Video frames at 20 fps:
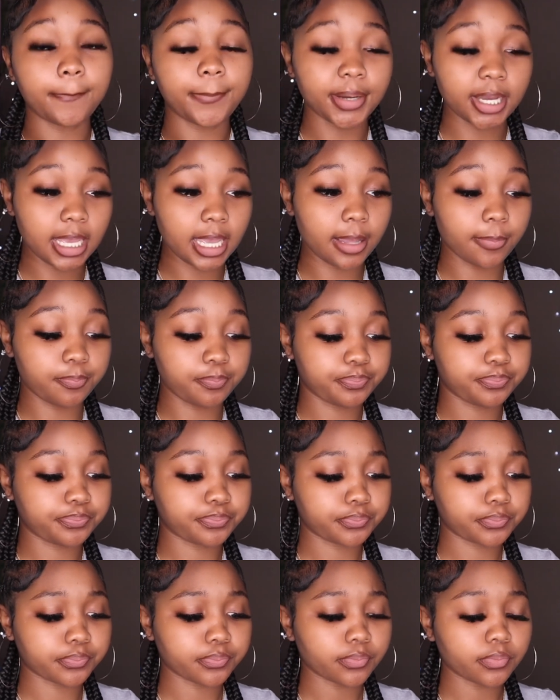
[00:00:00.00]
But
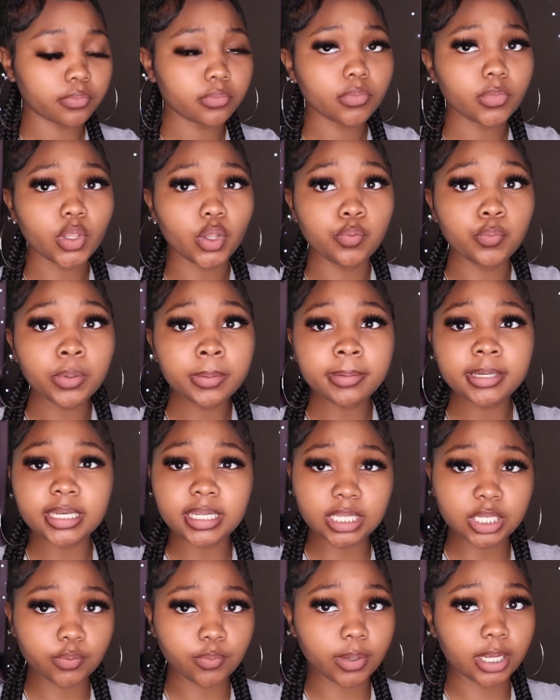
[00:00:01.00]
we be
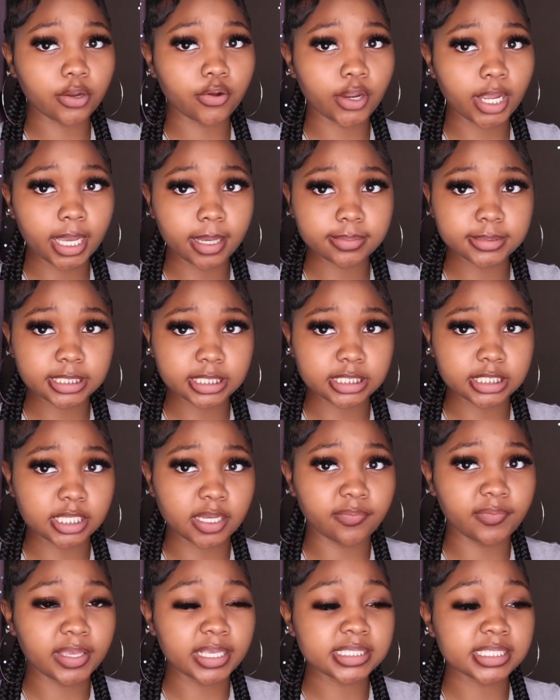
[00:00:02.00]
dealing with cramps and
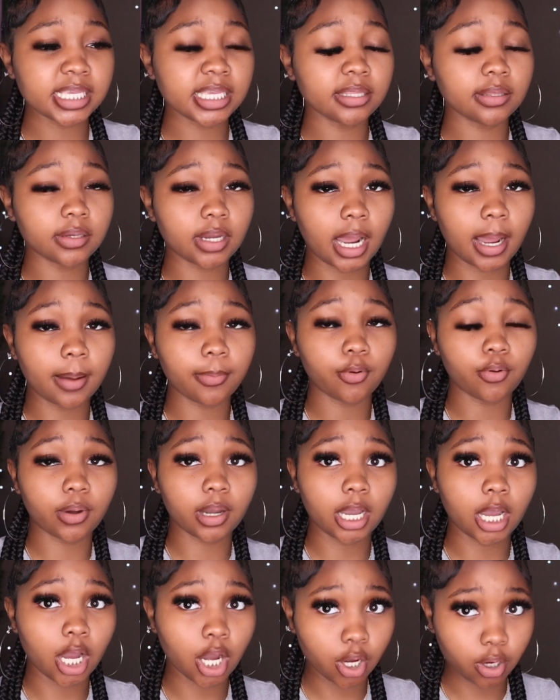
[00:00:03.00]
stuff. It's either I'm
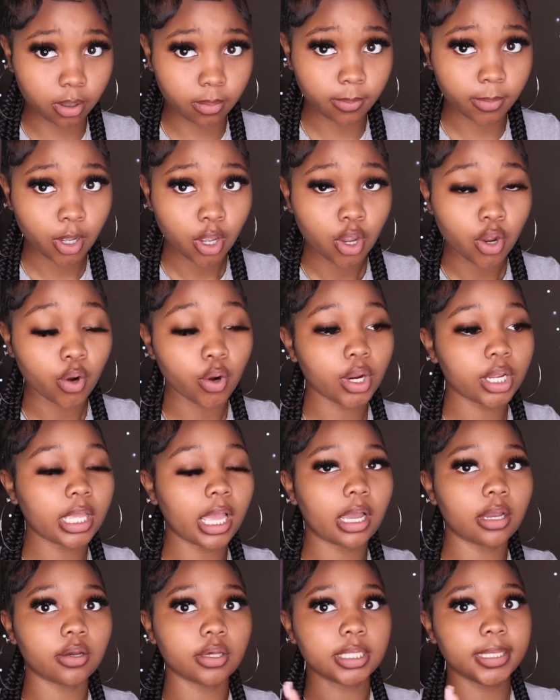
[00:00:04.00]
going home or
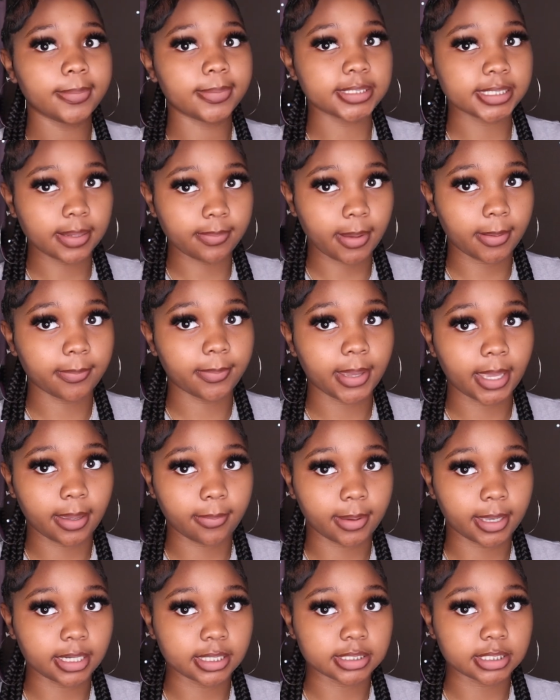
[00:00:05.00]
y'all gonna let me take my
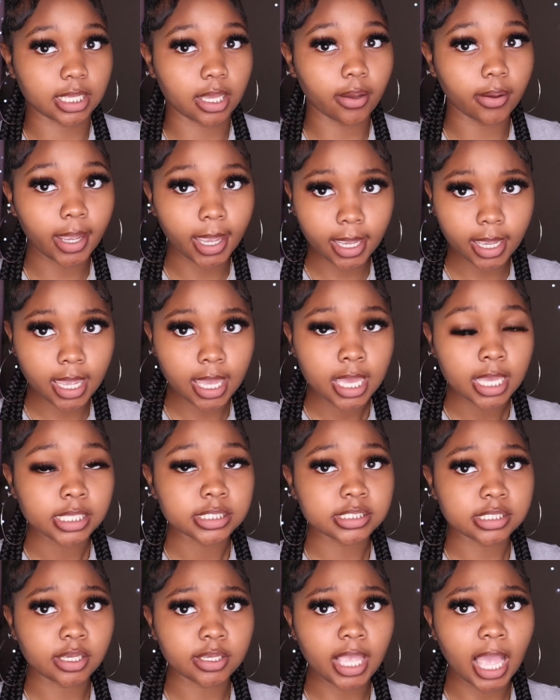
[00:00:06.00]
pain medicine. Okay,
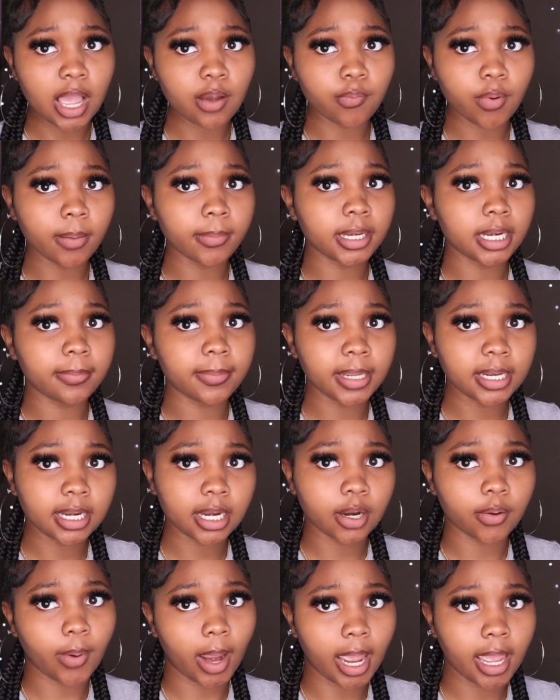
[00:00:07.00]
so y'all want me to be
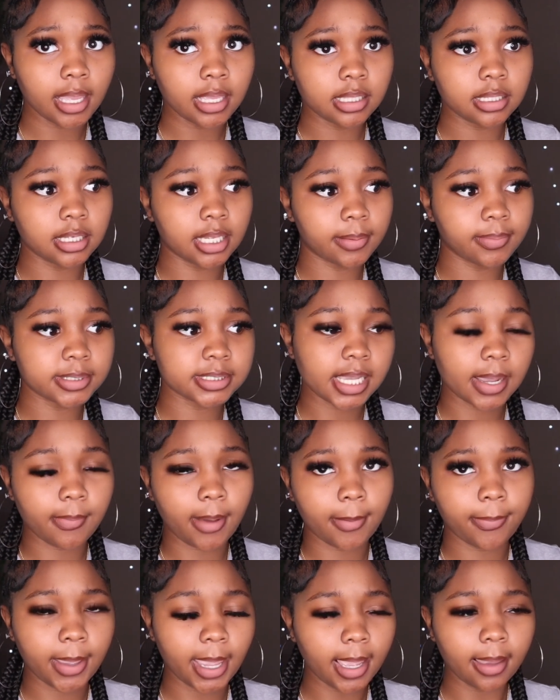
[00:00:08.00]
there, right? Let me take
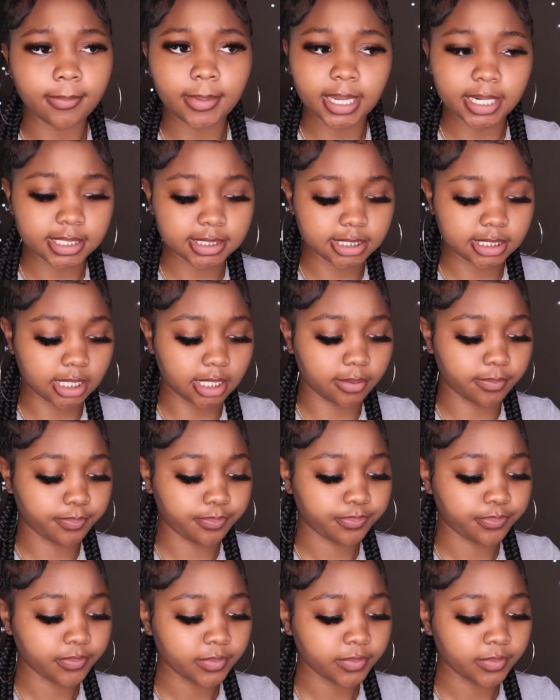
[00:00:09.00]
my pain medicine.